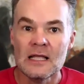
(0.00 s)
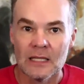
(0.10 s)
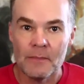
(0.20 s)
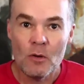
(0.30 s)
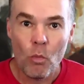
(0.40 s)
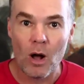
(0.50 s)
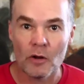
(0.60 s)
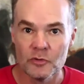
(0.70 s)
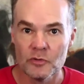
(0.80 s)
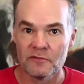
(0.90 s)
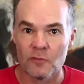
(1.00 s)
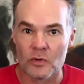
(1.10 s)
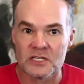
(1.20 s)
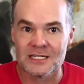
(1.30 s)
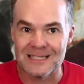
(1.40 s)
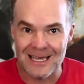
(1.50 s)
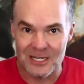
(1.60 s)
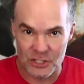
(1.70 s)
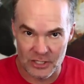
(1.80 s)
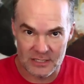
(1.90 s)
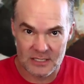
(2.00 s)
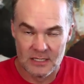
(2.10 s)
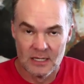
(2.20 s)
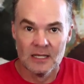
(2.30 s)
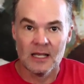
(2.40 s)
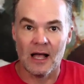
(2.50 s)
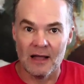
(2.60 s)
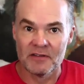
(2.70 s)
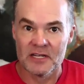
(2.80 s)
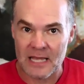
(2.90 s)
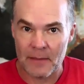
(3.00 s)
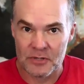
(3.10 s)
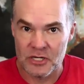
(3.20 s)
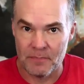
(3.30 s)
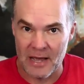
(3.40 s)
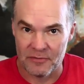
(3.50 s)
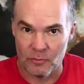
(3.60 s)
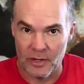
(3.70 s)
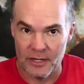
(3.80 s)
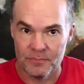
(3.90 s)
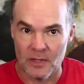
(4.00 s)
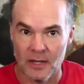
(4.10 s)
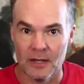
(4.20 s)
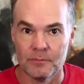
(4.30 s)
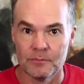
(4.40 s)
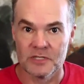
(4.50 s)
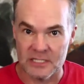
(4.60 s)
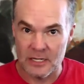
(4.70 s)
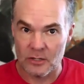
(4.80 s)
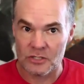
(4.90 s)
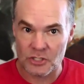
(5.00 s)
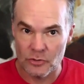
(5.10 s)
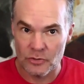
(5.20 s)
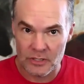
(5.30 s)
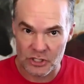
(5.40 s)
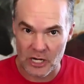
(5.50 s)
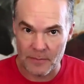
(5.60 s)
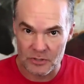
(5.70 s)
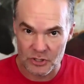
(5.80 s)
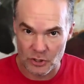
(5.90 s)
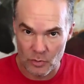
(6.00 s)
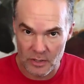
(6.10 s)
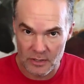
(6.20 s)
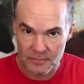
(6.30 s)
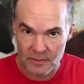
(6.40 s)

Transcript: let me walk through the 4 stages of a discipleship pathway: seeker, student, shaper, steward.